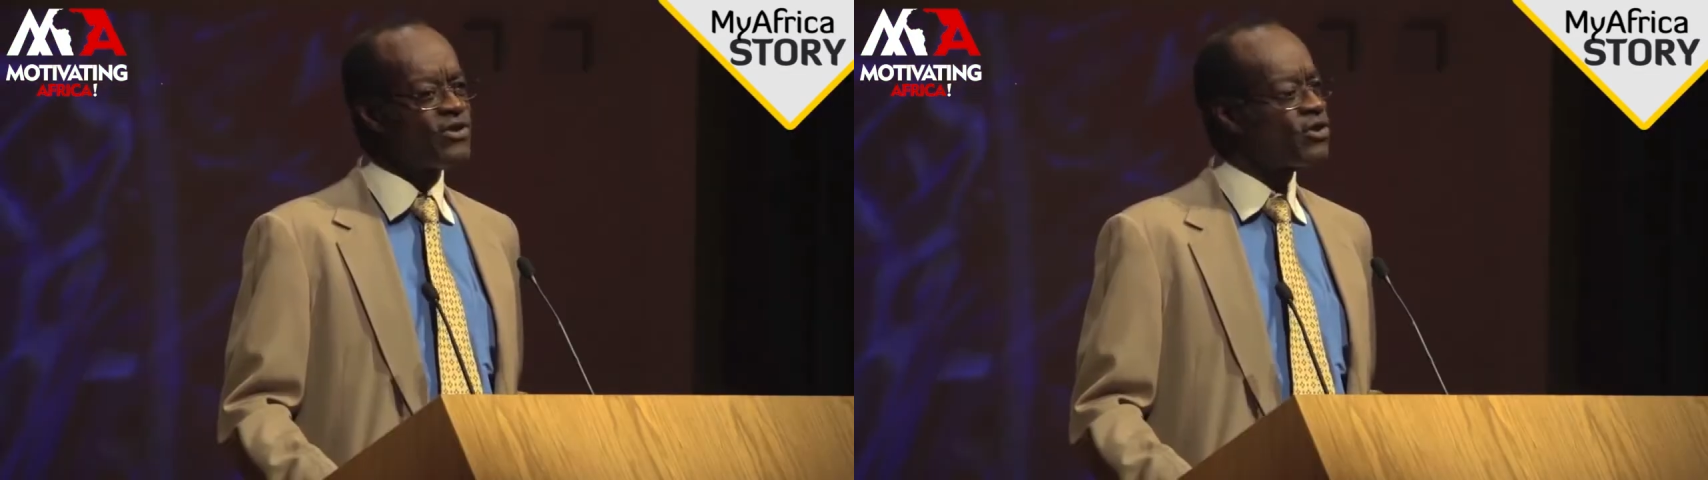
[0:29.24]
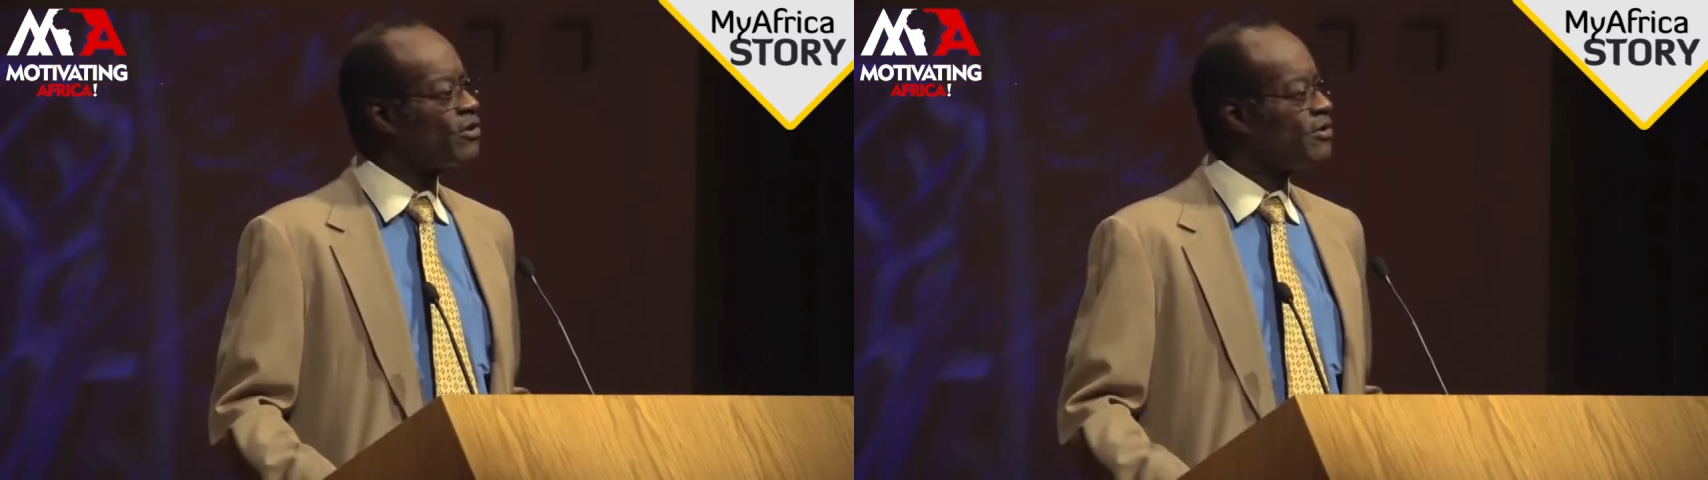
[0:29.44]

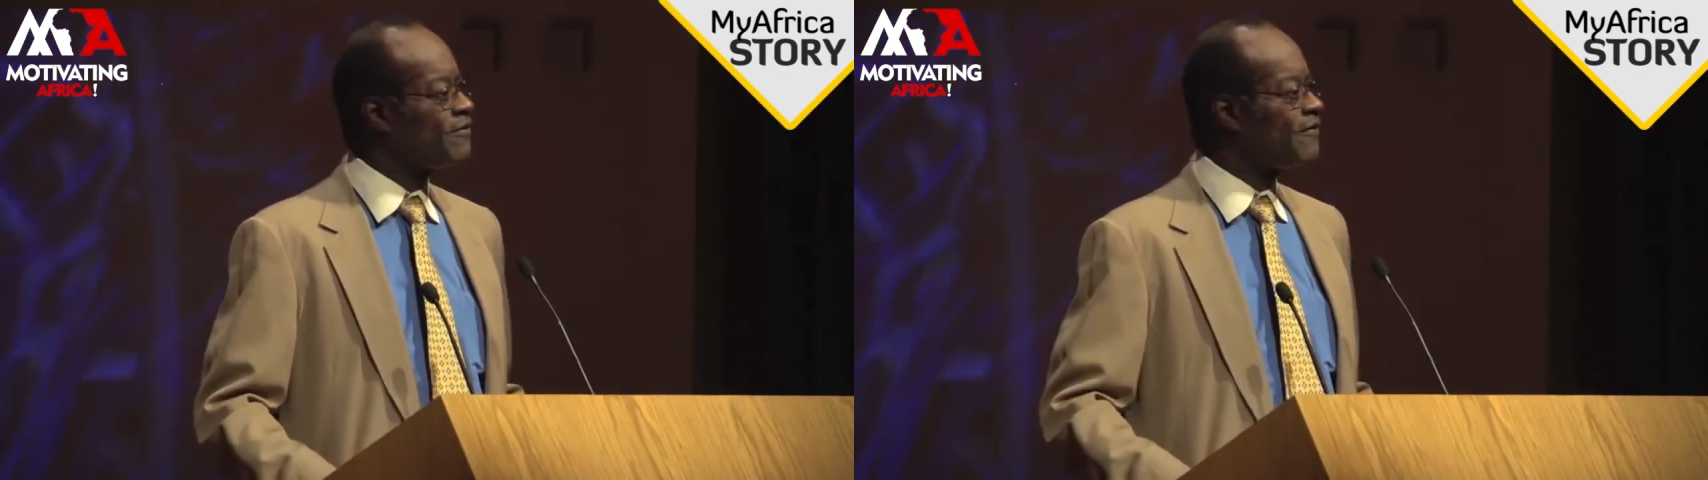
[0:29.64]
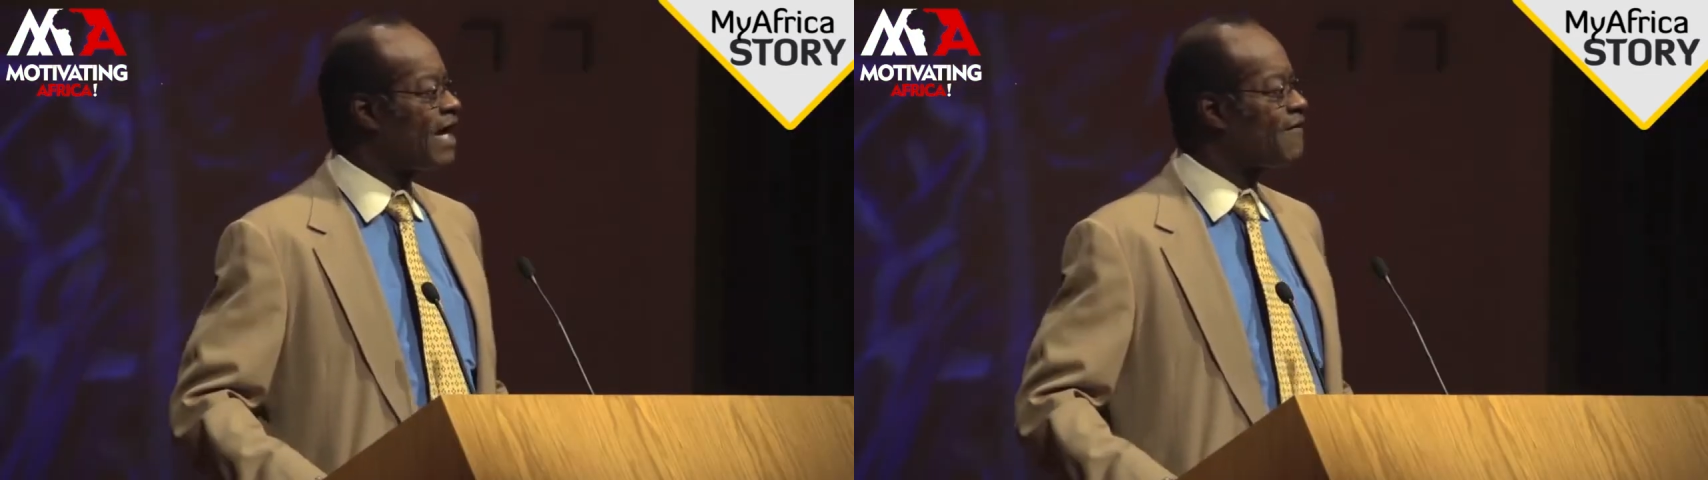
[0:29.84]
majority
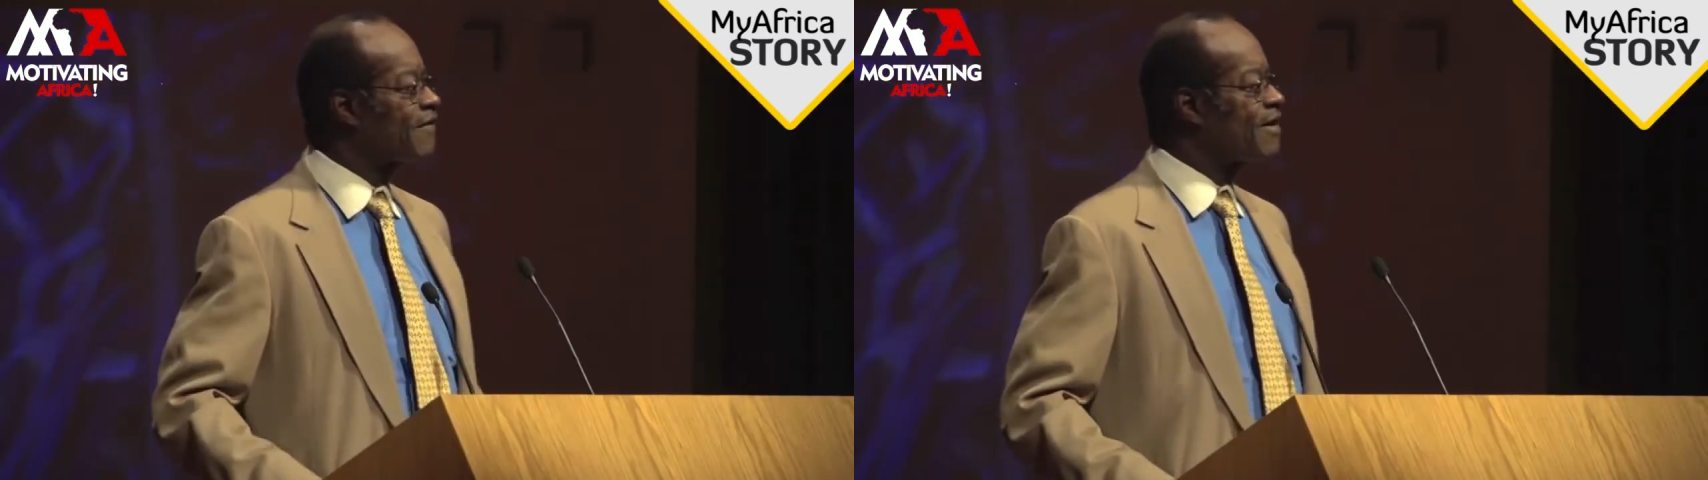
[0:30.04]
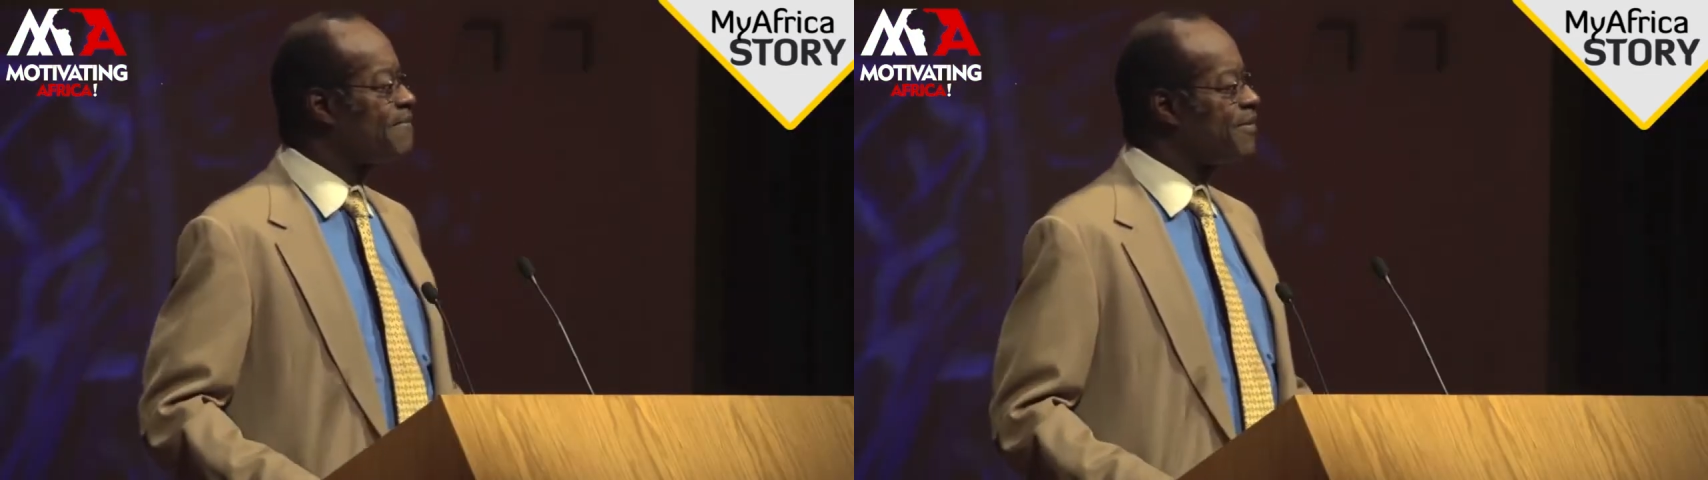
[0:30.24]
of the
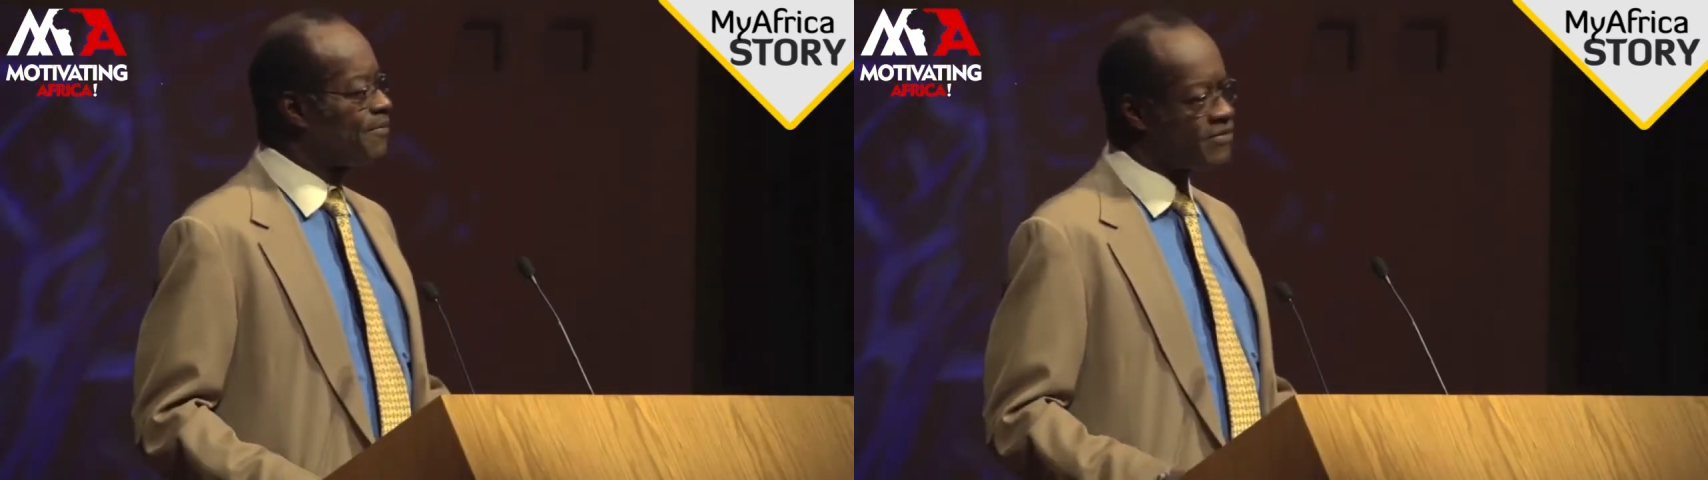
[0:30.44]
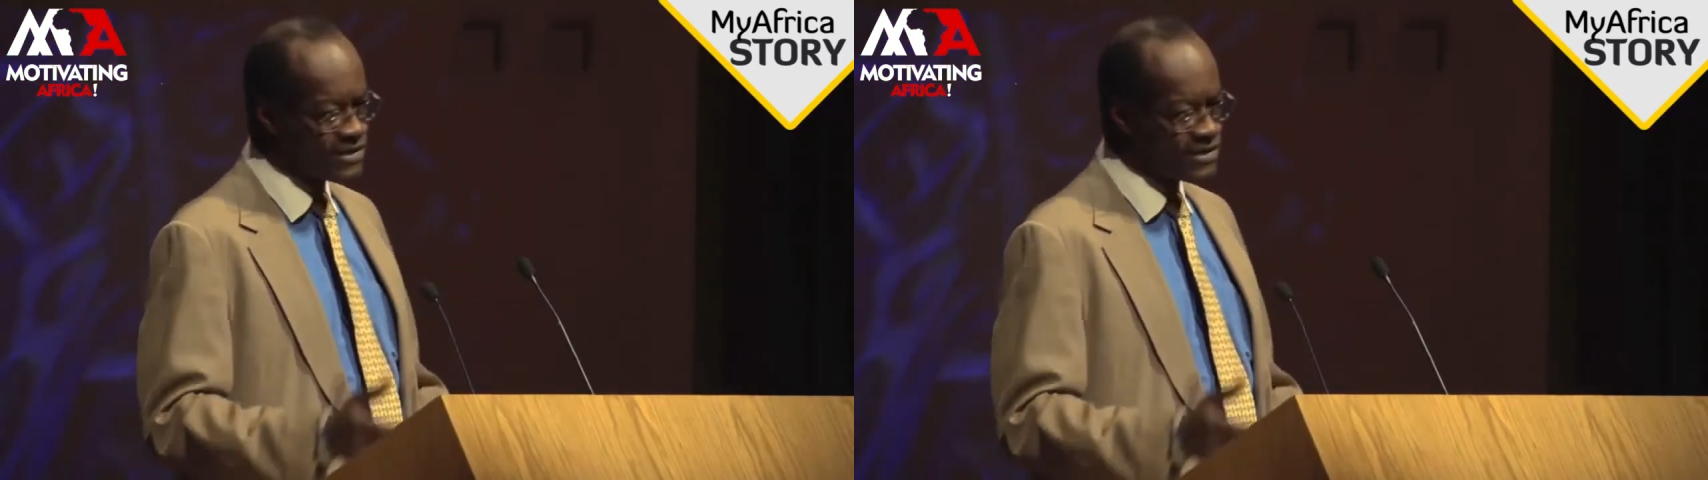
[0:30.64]
African people